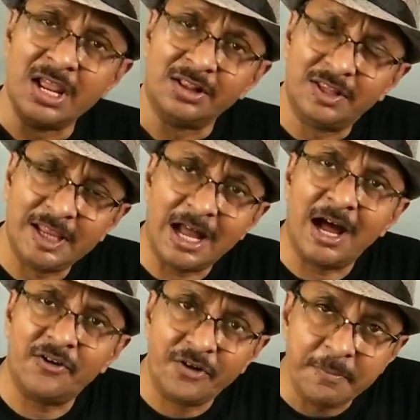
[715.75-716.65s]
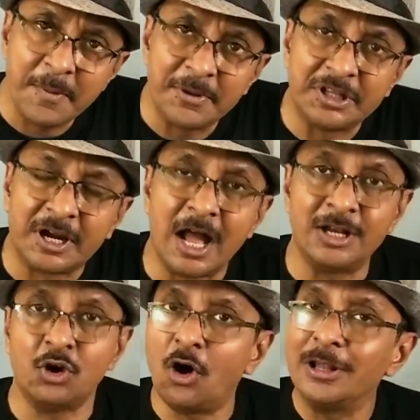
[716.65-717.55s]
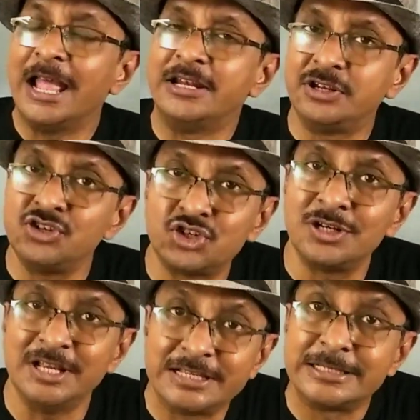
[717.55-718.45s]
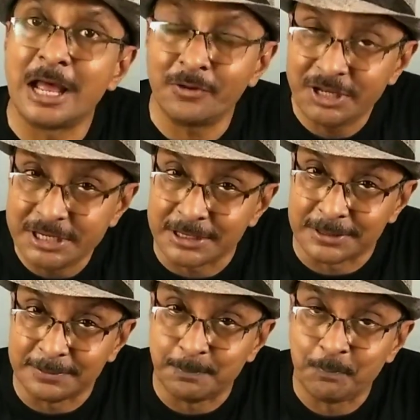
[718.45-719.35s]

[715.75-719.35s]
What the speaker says: They are remember the card. All attention is now here.